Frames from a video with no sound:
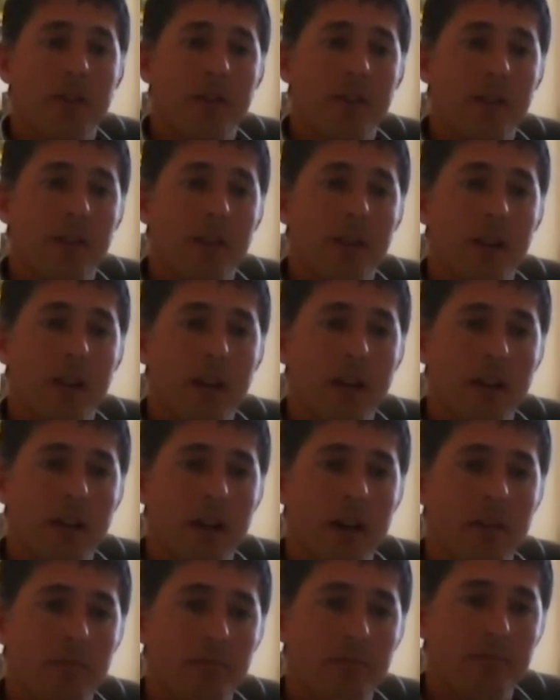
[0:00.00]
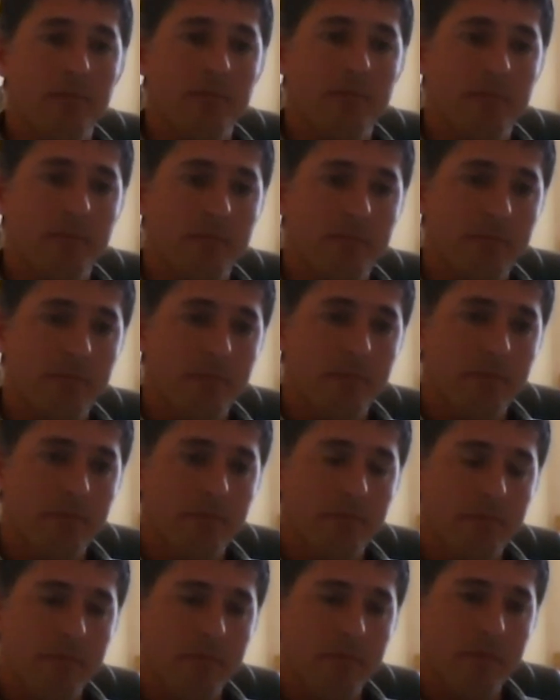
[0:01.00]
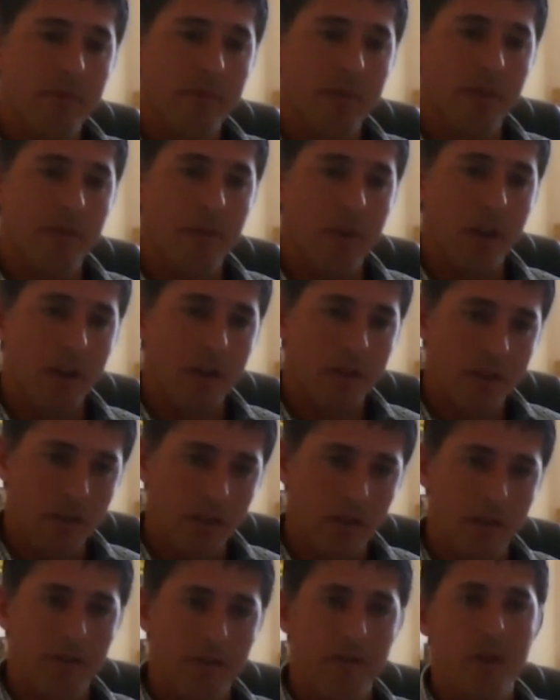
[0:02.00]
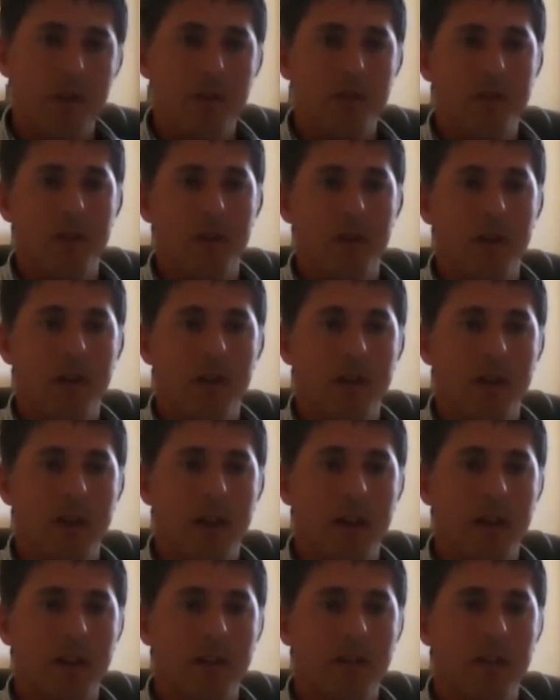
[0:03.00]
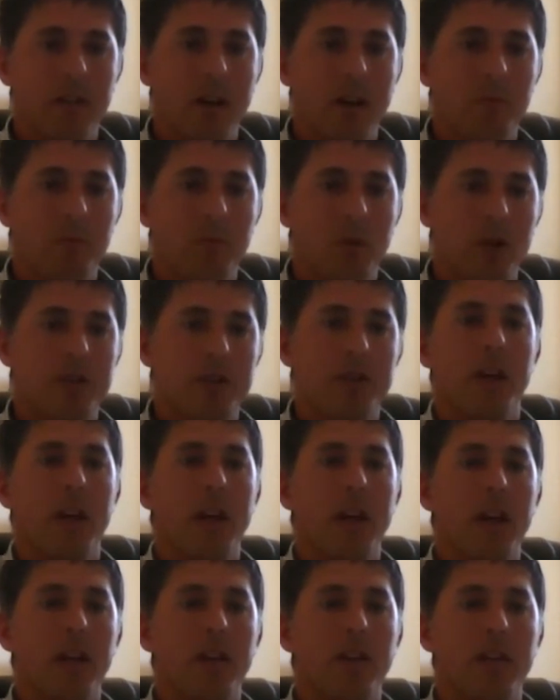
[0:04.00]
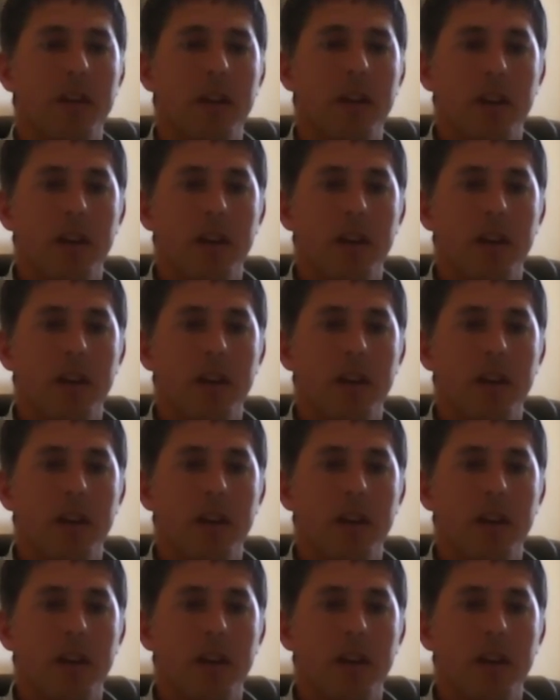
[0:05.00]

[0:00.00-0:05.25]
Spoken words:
You need to focus on the future and what's ahead,